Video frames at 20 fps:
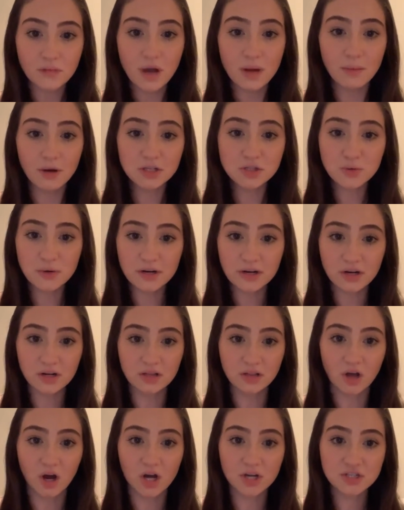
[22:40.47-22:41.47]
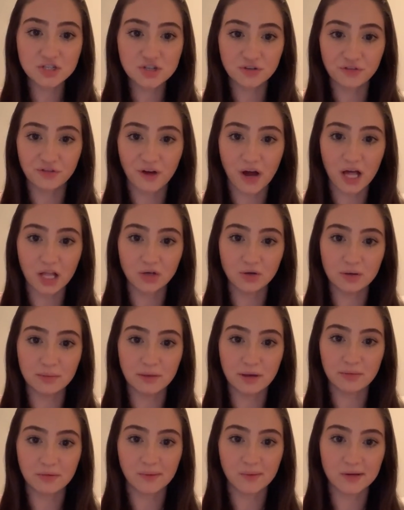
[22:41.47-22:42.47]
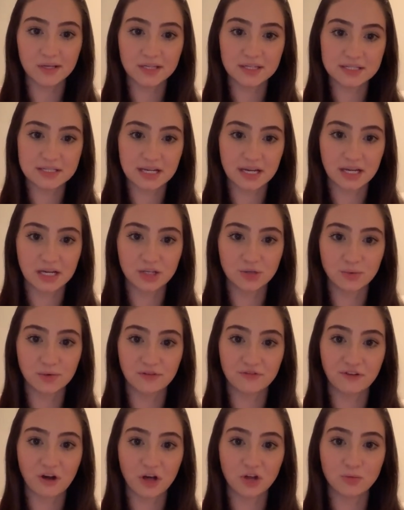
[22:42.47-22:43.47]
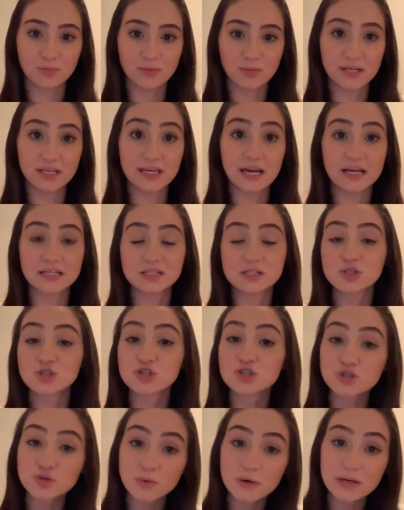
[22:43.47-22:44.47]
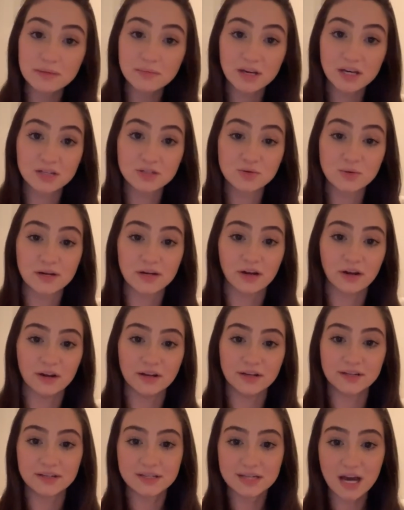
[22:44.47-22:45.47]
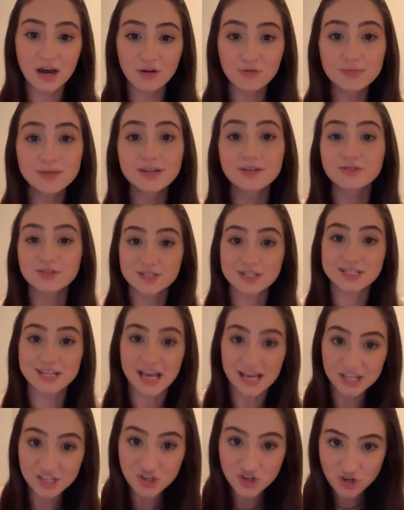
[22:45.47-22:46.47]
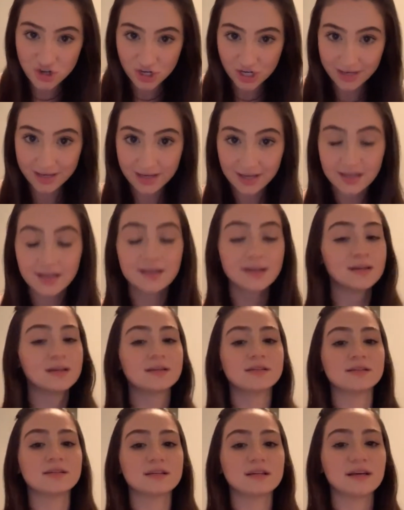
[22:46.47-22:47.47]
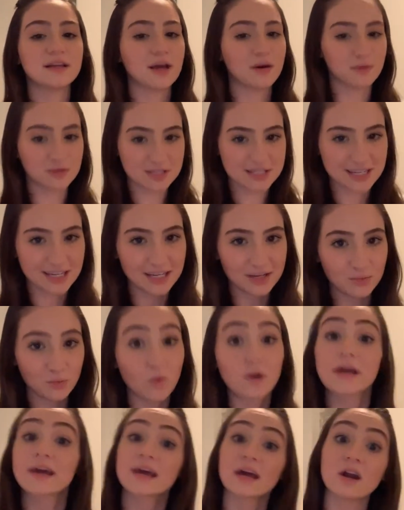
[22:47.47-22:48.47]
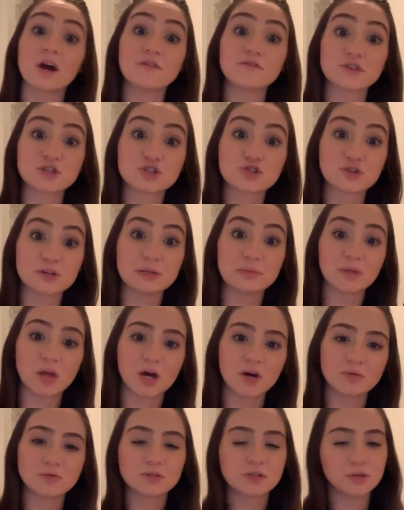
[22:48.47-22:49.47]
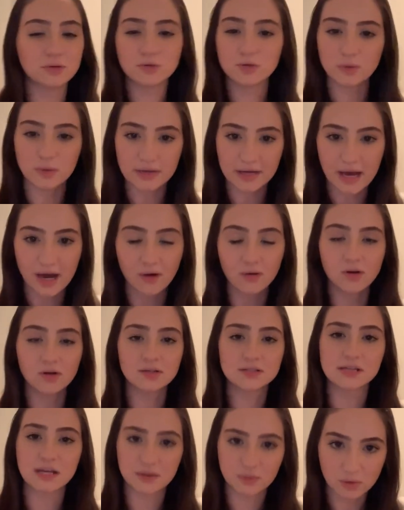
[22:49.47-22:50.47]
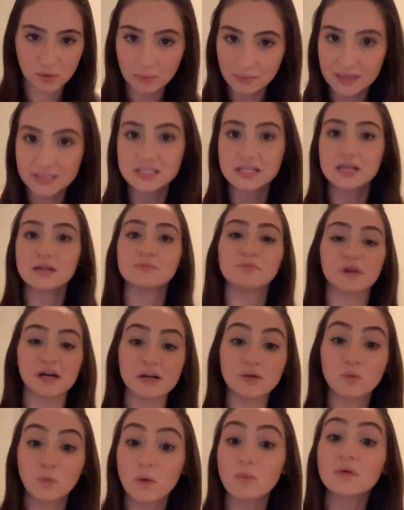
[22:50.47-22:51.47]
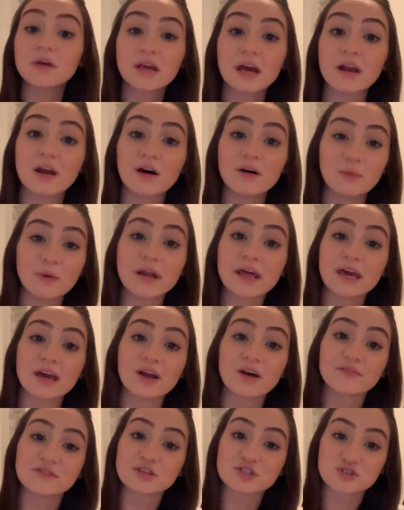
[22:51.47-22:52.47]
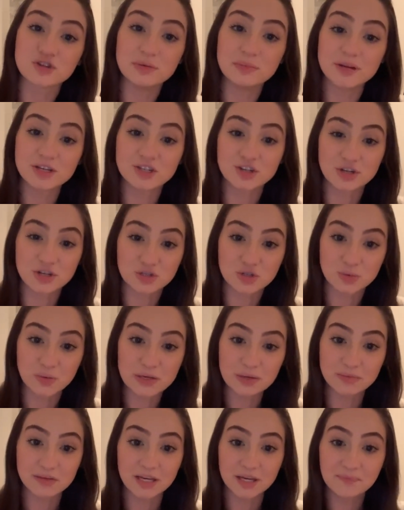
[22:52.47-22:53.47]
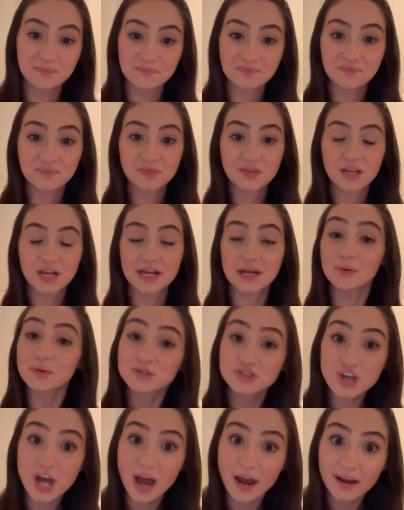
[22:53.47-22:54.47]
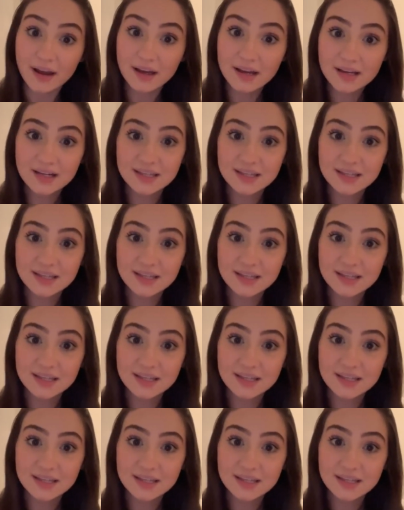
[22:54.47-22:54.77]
I'm on Twitter. I lost your follow. It made me really say, can you refollow me? Yes, just tweet me on Twitter and tell me your sitch, and I will see it. When I get off the stream, though. Don't do it now or else I will miss it. But when I get off the stream, make sure to tweet me, and I will check.